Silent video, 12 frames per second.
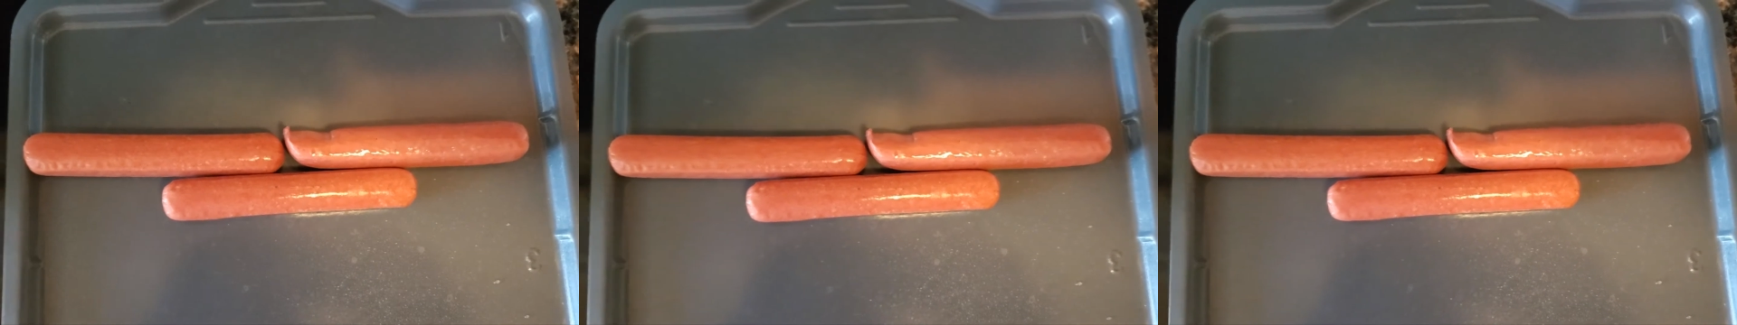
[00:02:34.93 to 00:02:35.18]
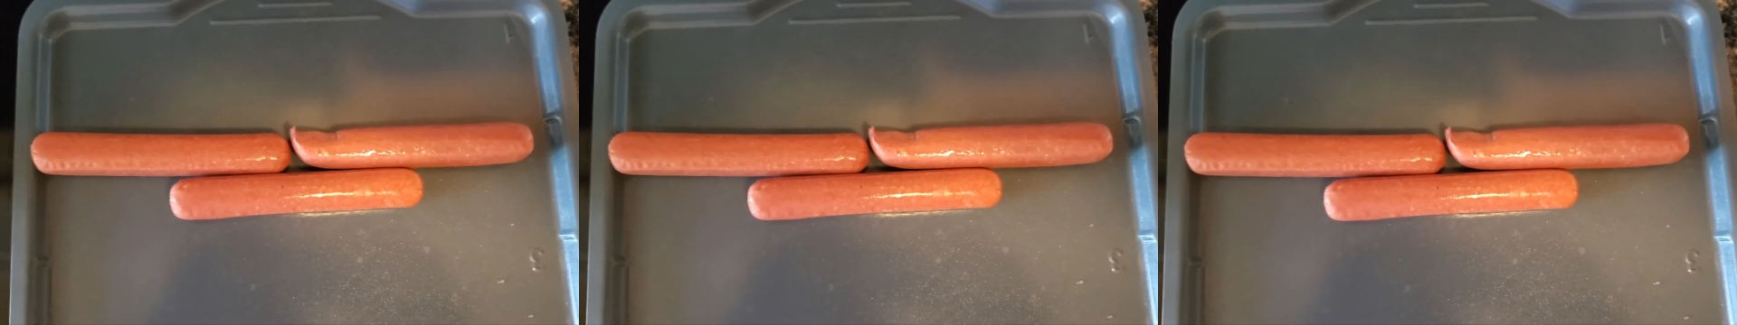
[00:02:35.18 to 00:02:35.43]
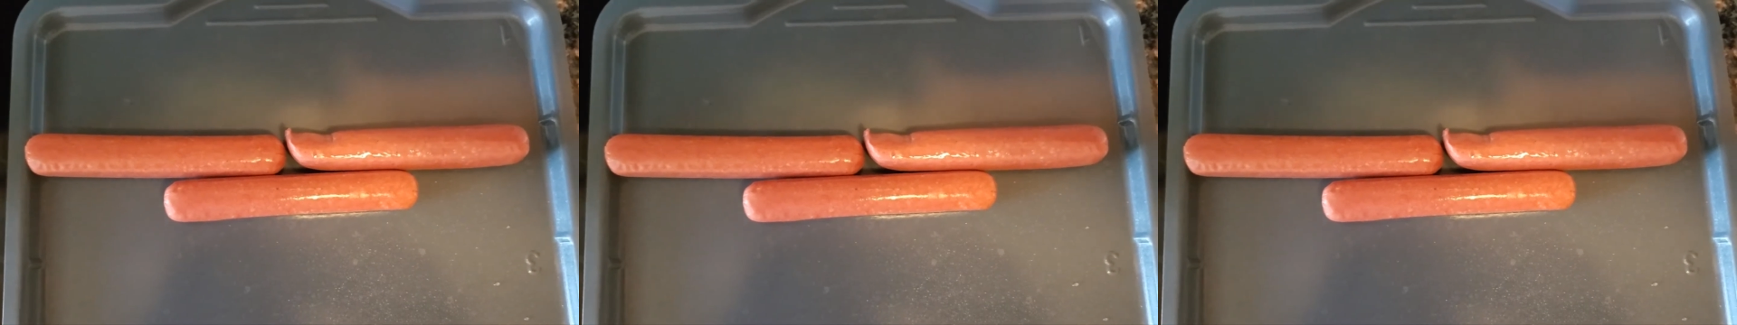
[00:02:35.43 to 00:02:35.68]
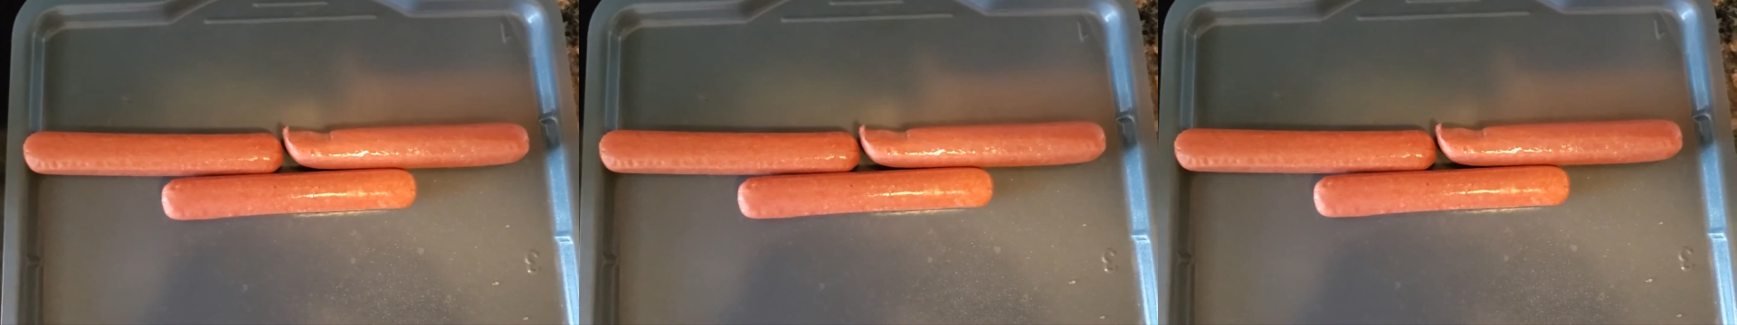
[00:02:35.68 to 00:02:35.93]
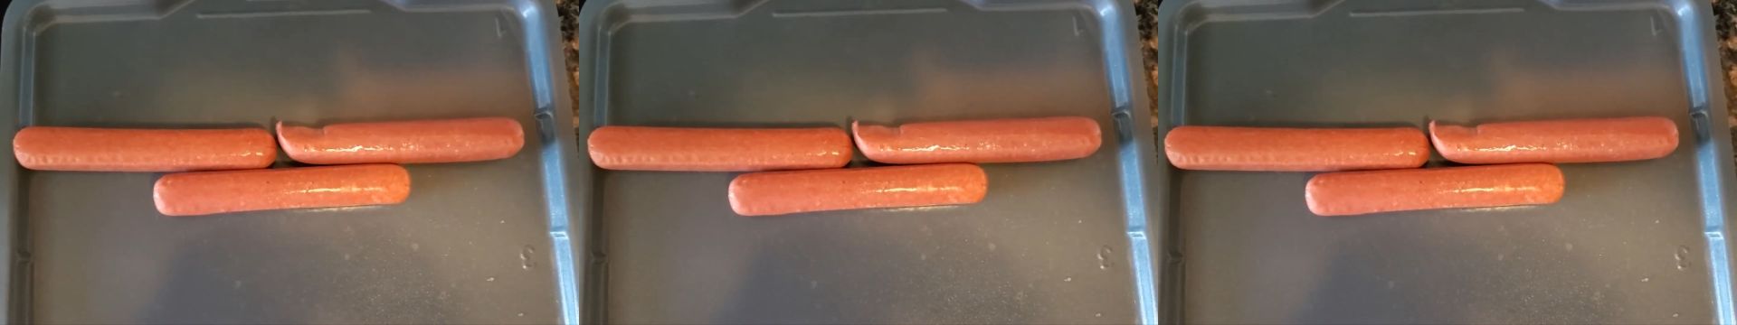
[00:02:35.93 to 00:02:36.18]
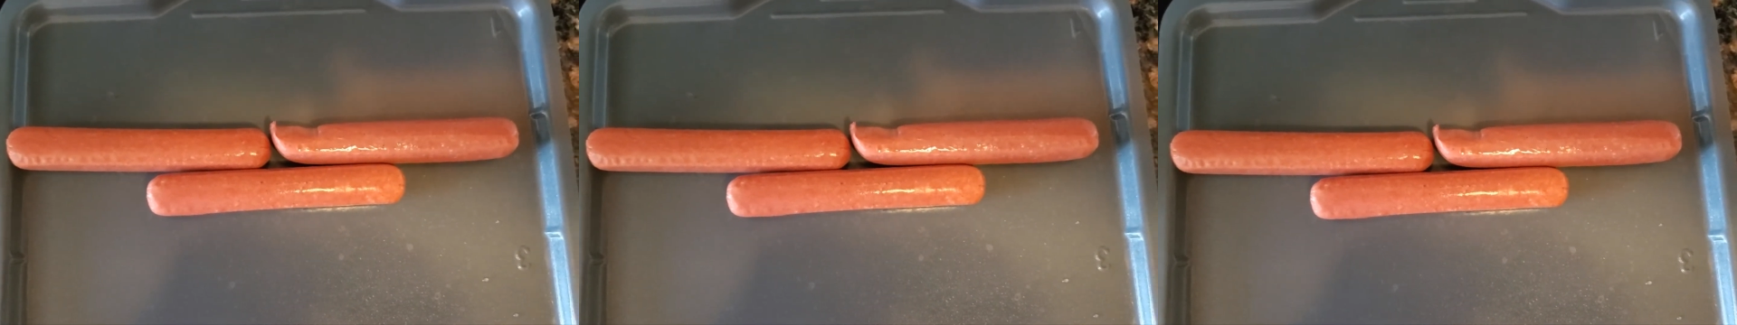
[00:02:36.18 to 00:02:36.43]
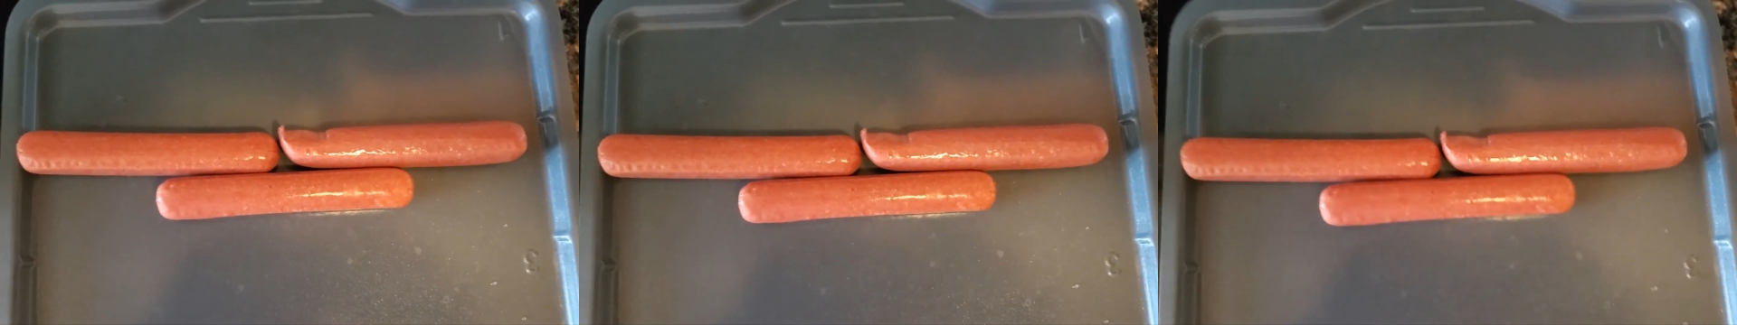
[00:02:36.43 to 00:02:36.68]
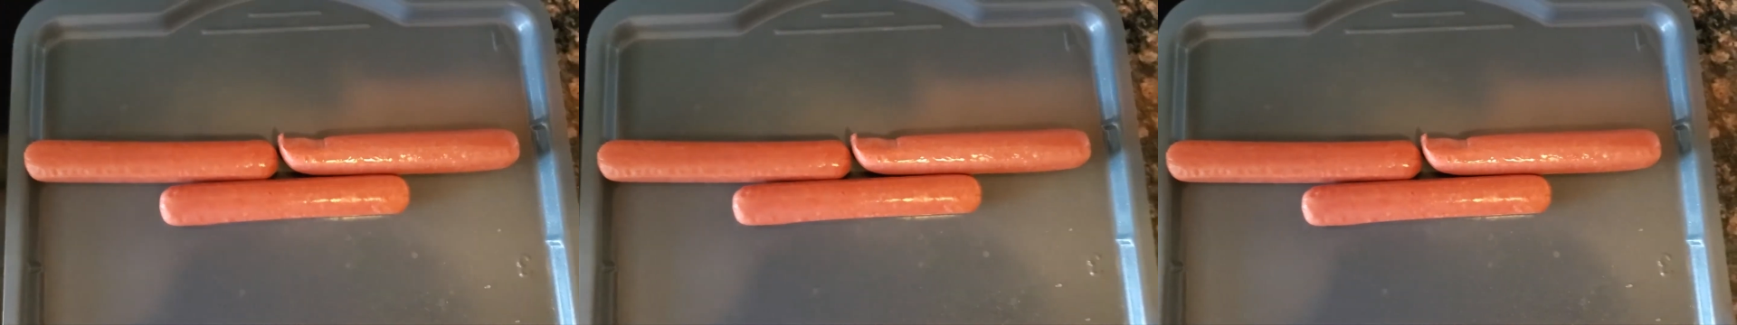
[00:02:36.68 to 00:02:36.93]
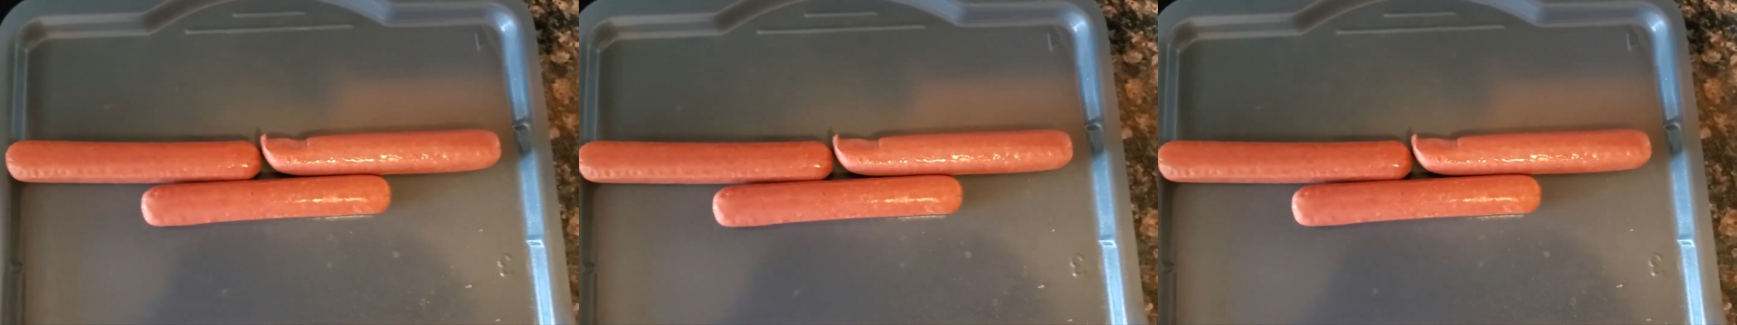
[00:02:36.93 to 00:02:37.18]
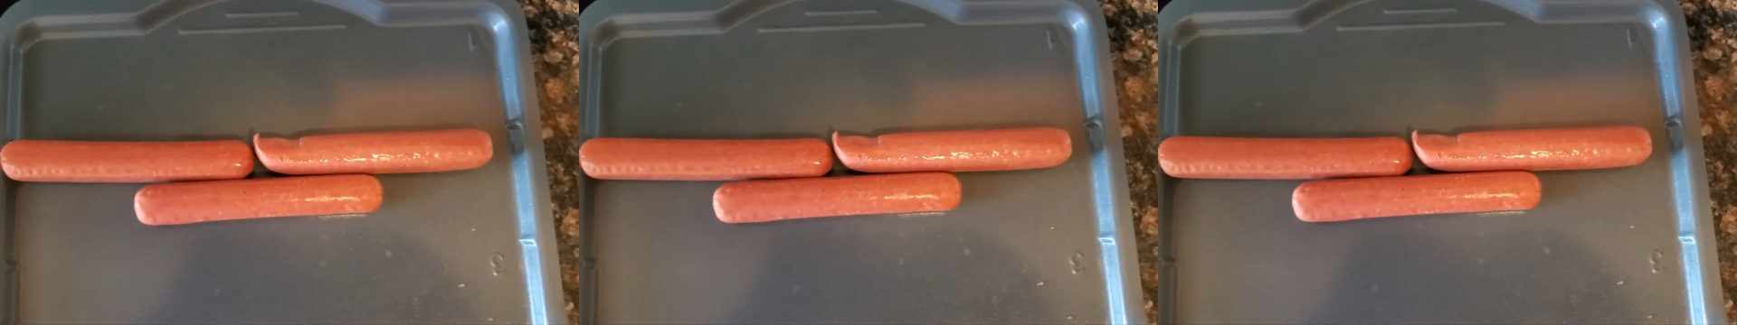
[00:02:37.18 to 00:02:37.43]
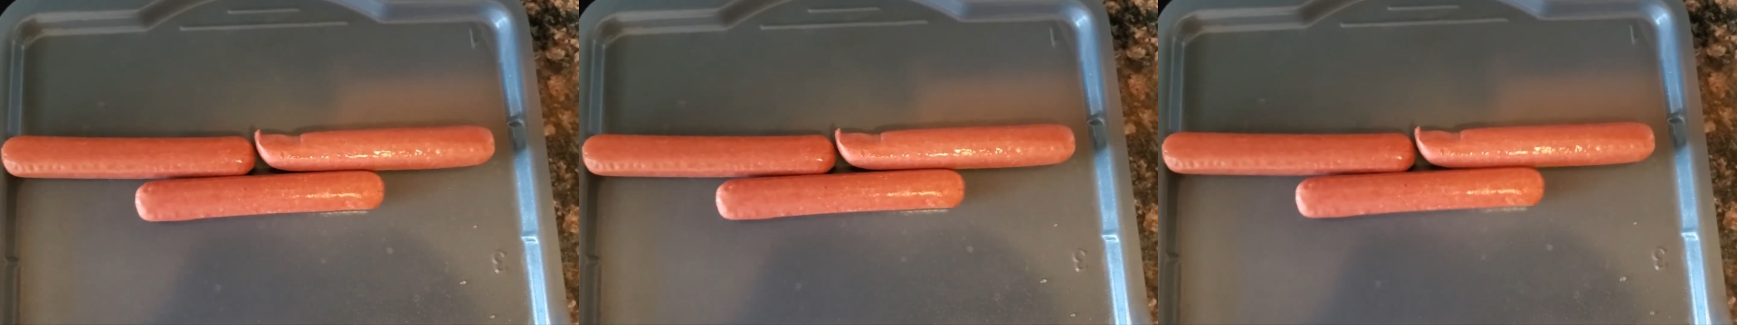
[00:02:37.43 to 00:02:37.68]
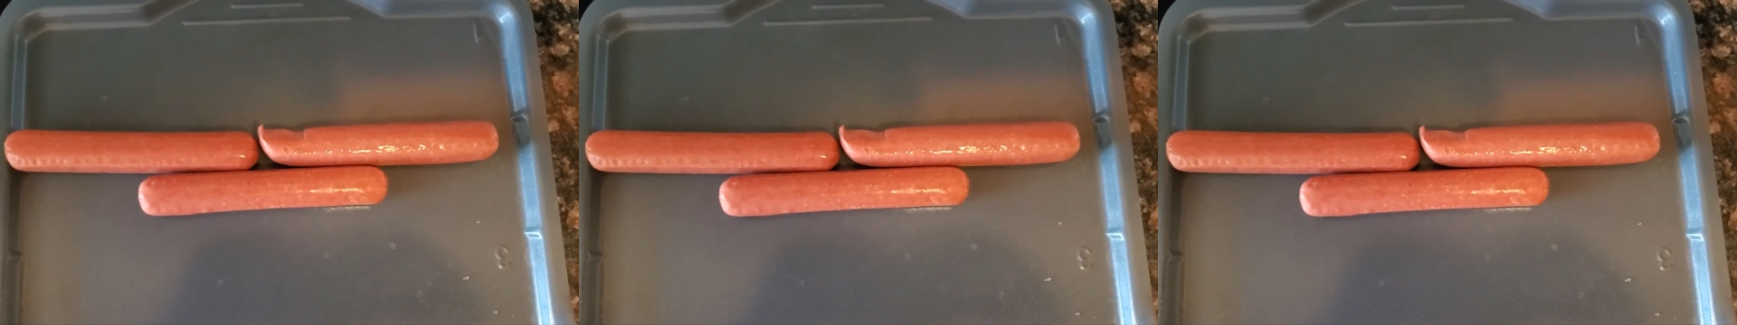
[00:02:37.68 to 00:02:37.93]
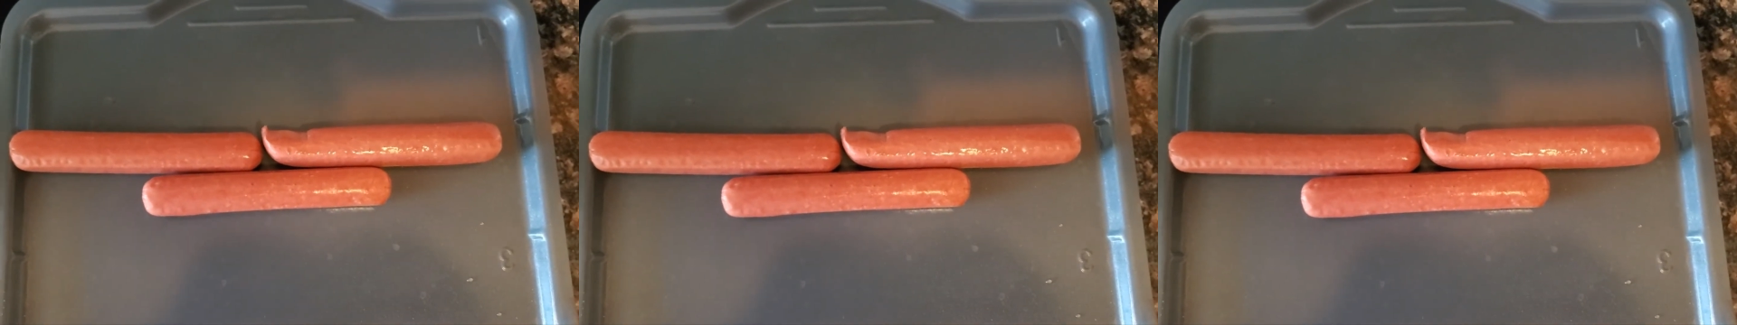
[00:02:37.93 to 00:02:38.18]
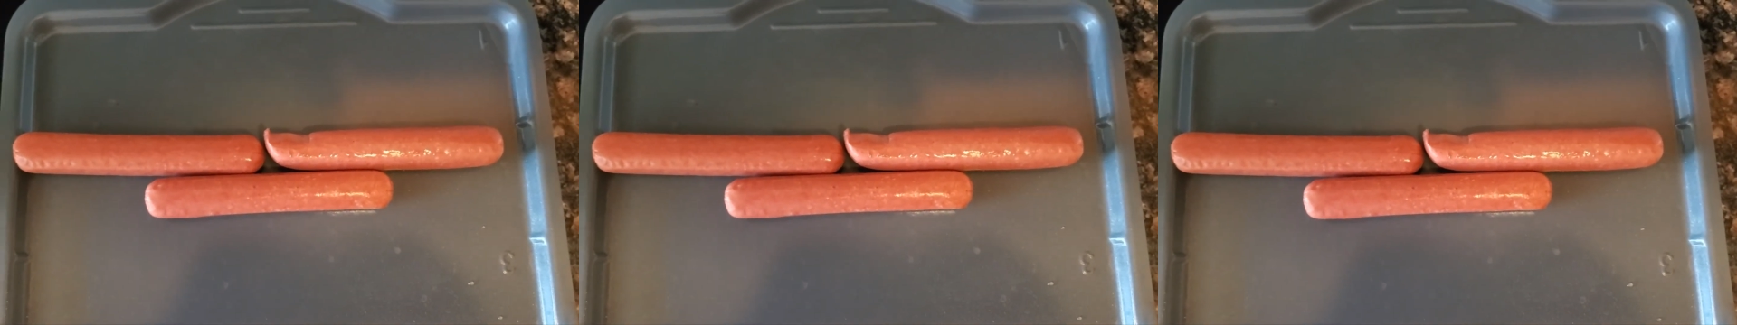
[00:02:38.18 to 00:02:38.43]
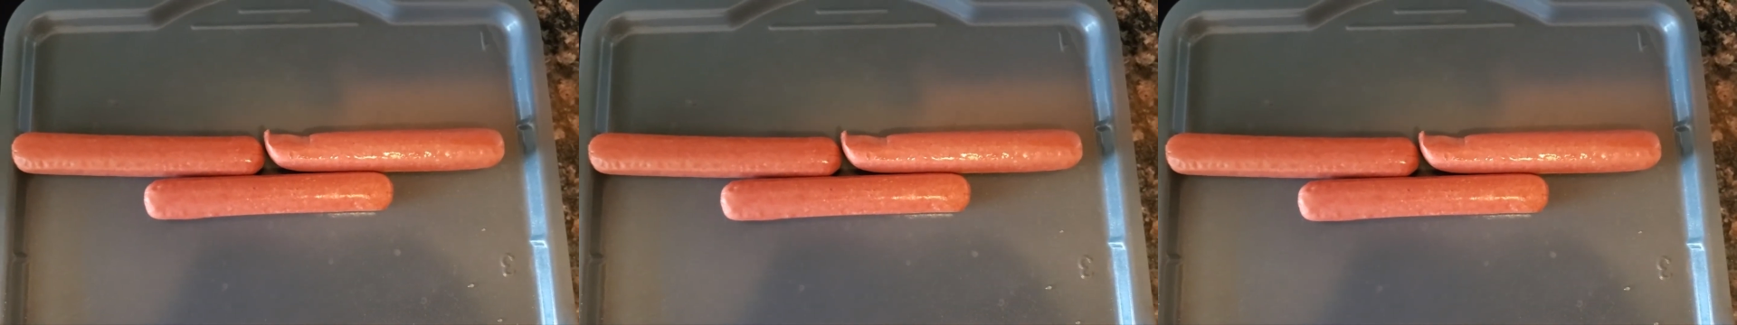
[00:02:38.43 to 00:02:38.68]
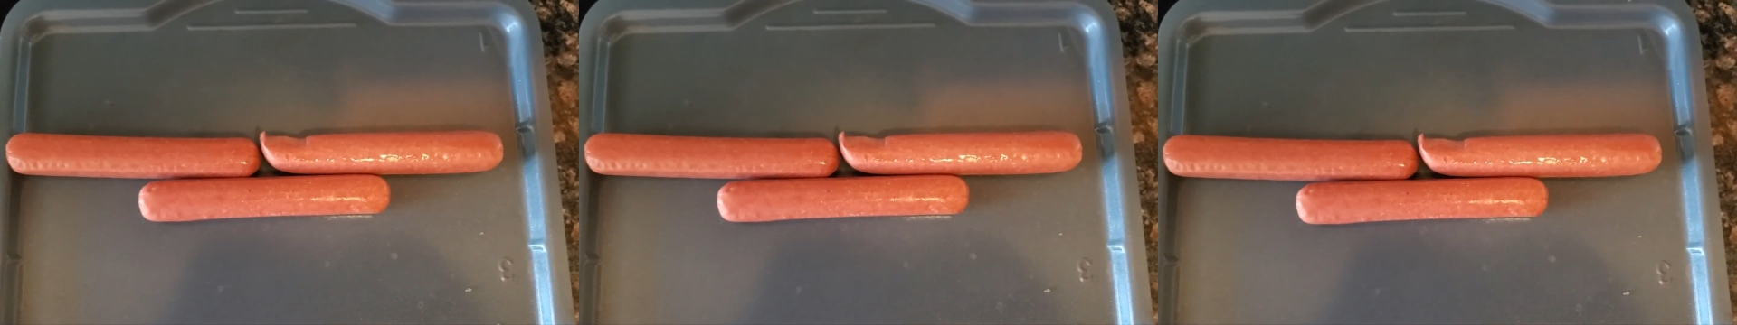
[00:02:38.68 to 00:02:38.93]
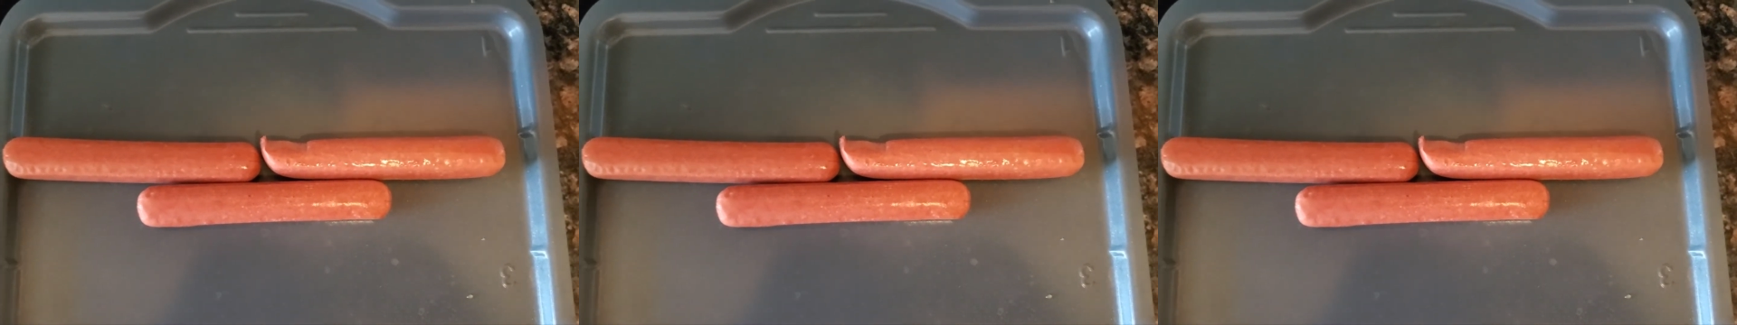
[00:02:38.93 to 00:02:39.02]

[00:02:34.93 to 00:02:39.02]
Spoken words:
[unreadable: no face in view]